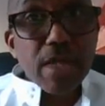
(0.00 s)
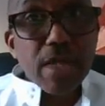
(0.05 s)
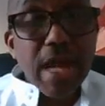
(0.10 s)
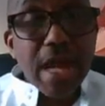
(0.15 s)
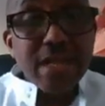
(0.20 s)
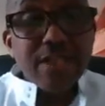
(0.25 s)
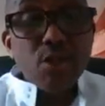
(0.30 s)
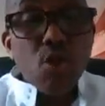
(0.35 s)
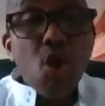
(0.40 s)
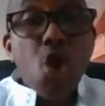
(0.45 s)

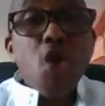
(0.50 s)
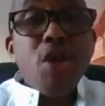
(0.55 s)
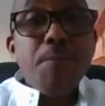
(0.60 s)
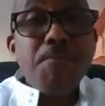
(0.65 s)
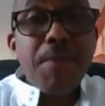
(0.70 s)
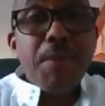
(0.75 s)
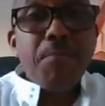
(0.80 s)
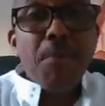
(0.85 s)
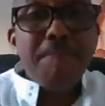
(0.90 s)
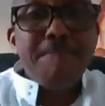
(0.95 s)
And the other
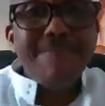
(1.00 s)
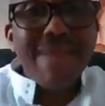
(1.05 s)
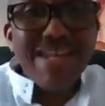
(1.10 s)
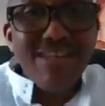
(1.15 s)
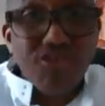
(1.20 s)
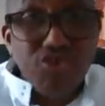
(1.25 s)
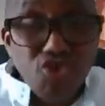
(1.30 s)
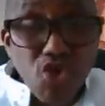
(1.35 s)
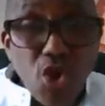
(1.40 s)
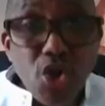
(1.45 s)
people
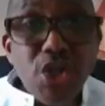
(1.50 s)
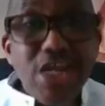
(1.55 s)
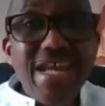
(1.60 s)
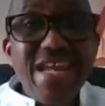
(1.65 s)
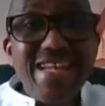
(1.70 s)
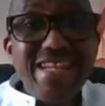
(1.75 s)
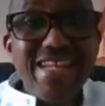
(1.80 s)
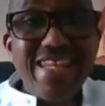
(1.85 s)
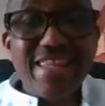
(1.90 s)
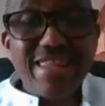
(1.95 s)
mentioned
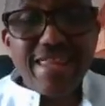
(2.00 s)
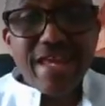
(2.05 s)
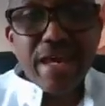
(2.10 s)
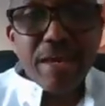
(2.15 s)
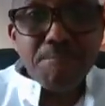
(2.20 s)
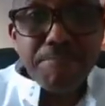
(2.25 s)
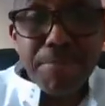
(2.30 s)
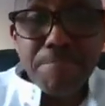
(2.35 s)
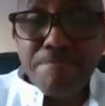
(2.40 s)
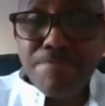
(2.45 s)
in this,
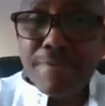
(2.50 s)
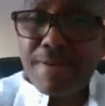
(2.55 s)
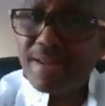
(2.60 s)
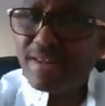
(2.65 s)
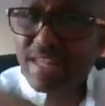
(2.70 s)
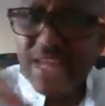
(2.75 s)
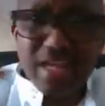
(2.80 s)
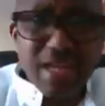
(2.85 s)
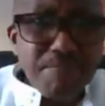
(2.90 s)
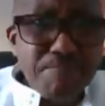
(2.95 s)

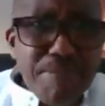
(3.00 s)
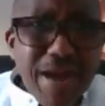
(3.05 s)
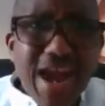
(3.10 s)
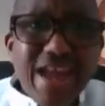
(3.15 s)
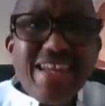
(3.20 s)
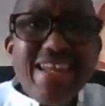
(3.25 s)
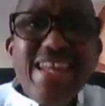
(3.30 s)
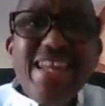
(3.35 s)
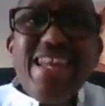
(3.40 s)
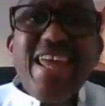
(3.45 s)
taking
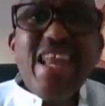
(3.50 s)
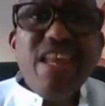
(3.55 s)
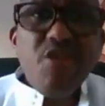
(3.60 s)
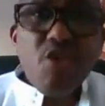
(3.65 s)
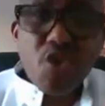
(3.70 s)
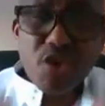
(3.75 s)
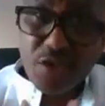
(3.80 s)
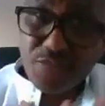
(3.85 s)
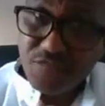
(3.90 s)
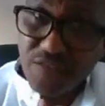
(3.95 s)
part in any
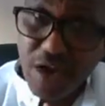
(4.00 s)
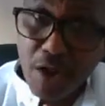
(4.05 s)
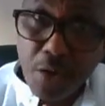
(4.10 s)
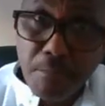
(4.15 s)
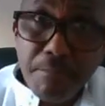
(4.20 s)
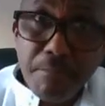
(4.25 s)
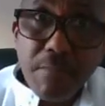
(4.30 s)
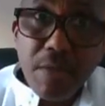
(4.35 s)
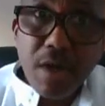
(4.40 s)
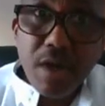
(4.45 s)
other
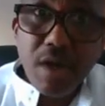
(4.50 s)
form,